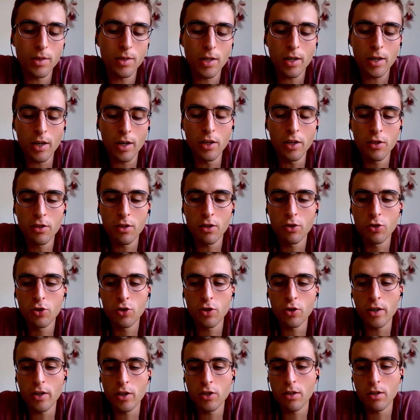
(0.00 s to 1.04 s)

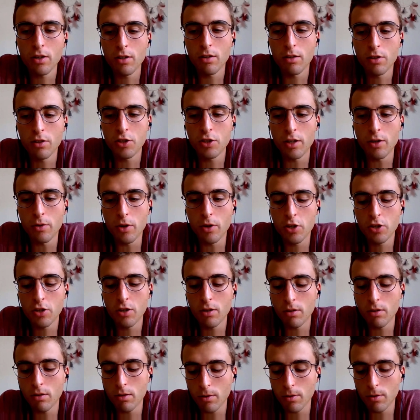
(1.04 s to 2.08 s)

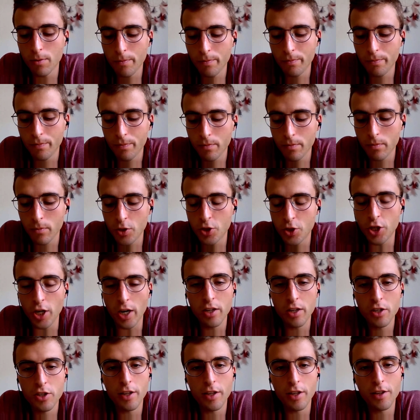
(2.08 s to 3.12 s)
intergenerational
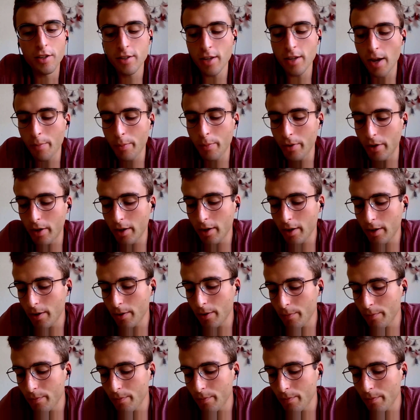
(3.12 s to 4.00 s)
change that is happening,